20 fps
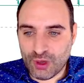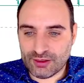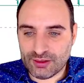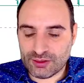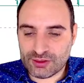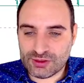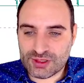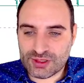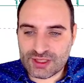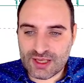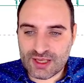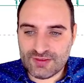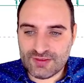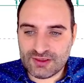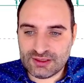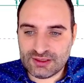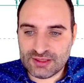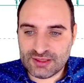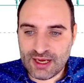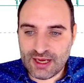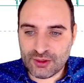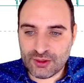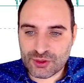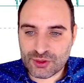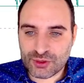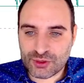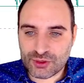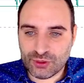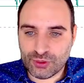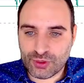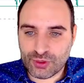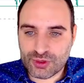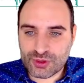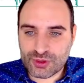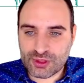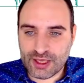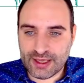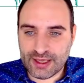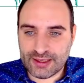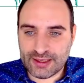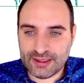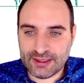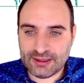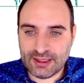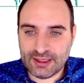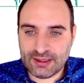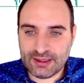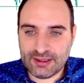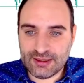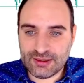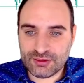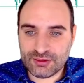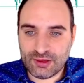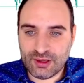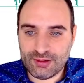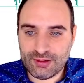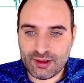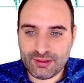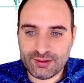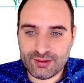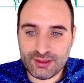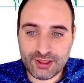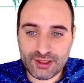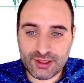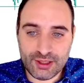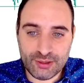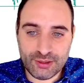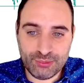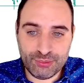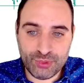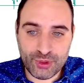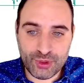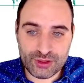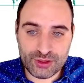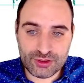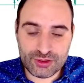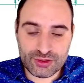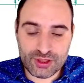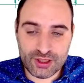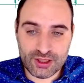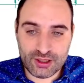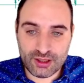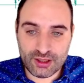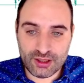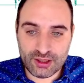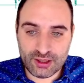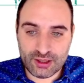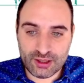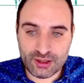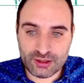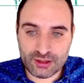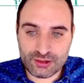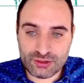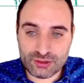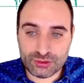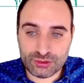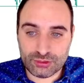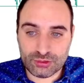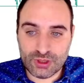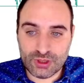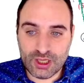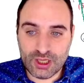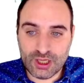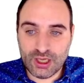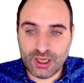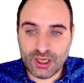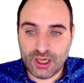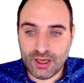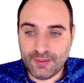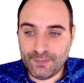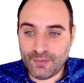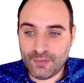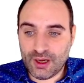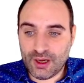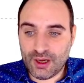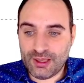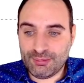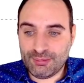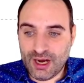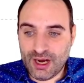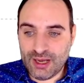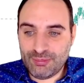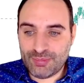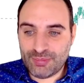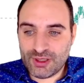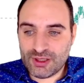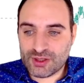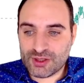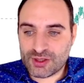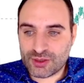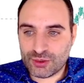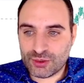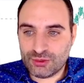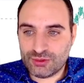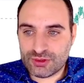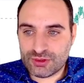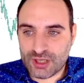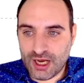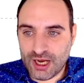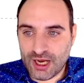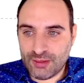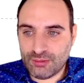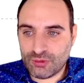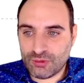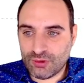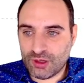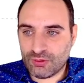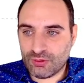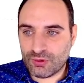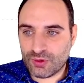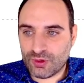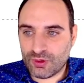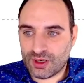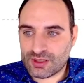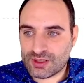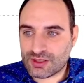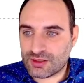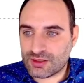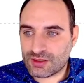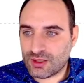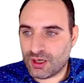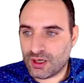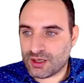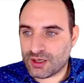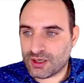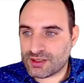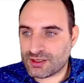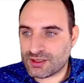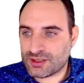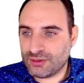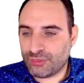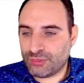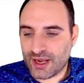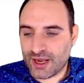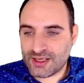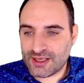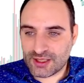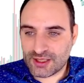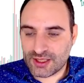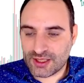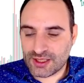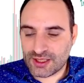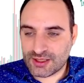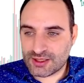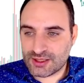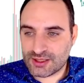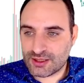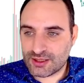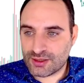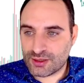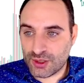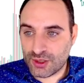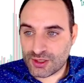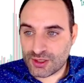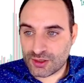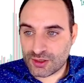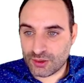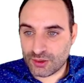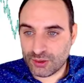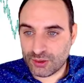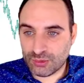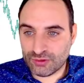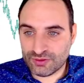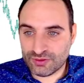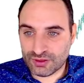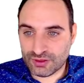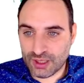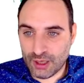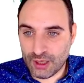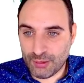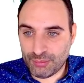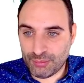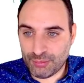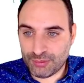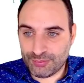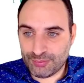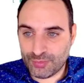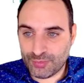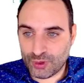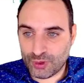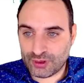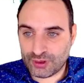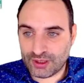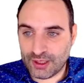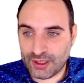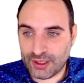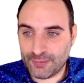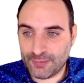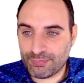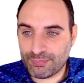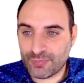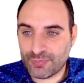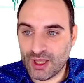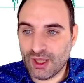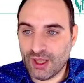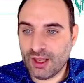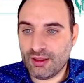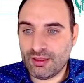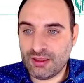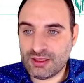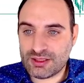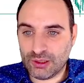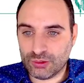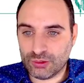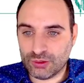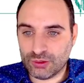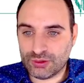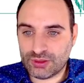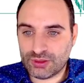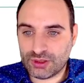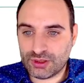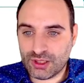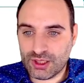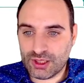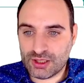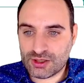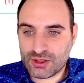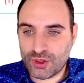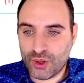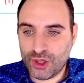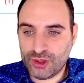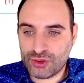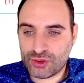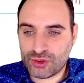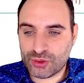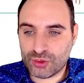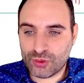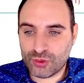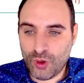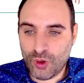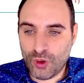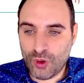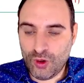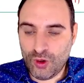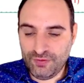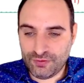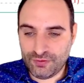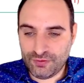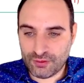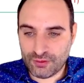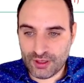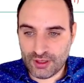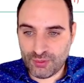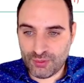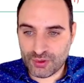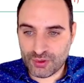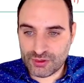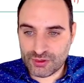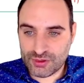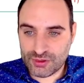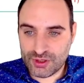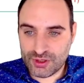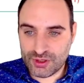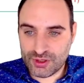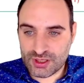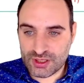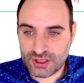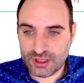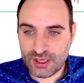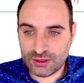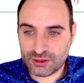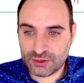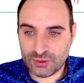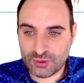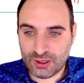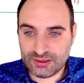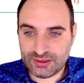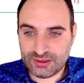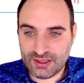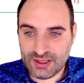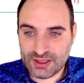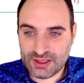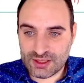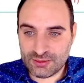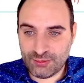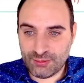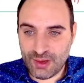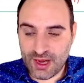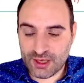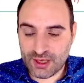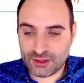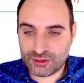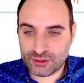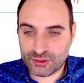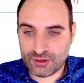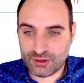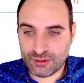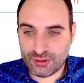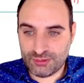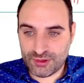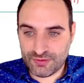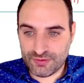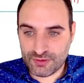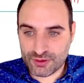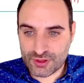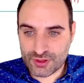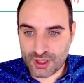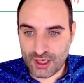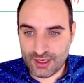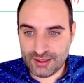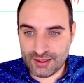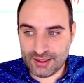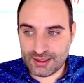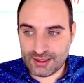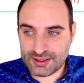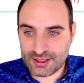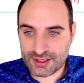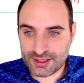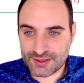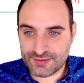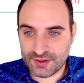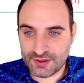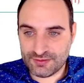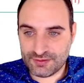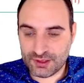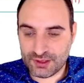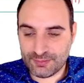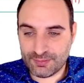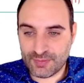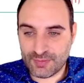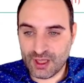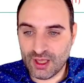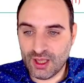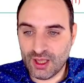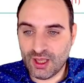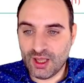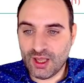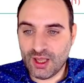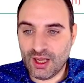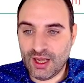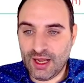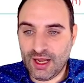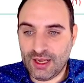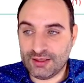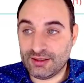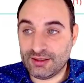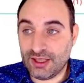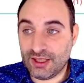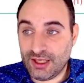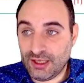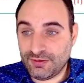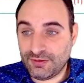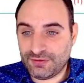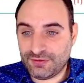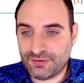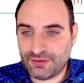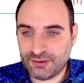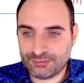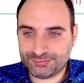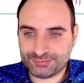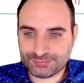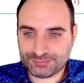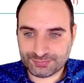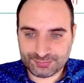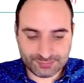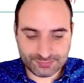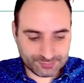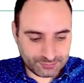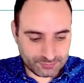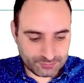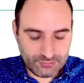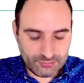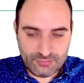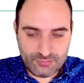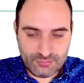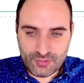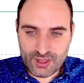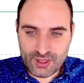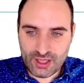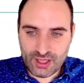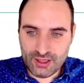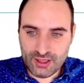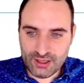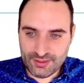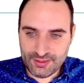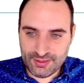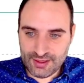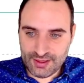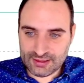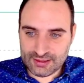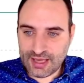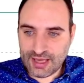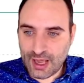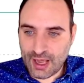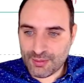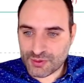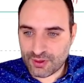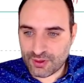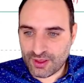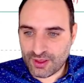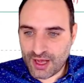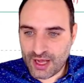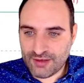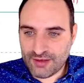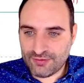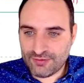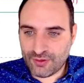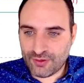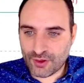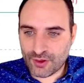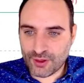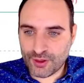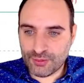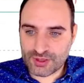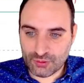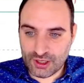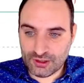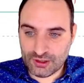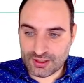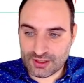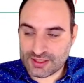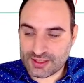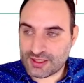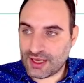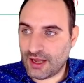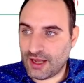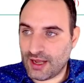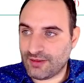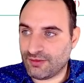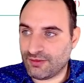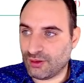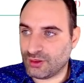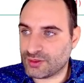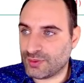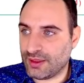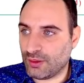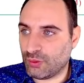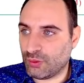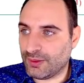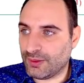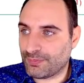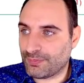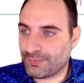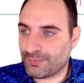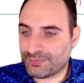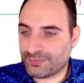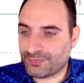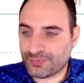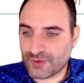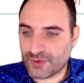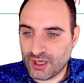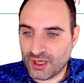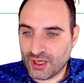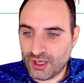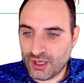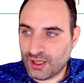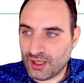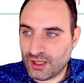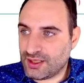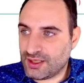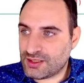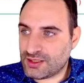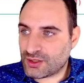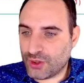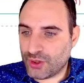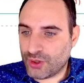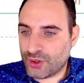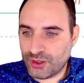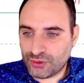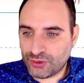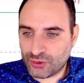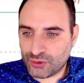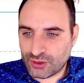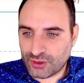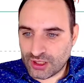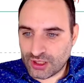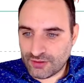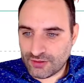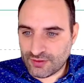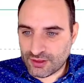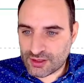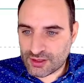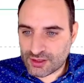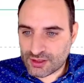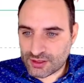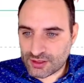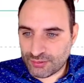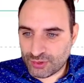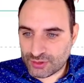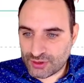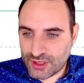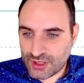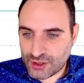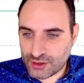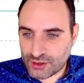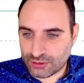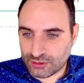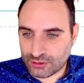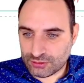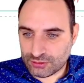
to the 79 or so, looks like it, and here around the 38.2, it might be soon time where we're going to start seeing prices slowly moving up. Okay, this tilt is going to offer an opportunity to at least back to the previous high, 650, and if that comes with high volumes, and we're currently seeing high volumes, by the way, this is going to give us potential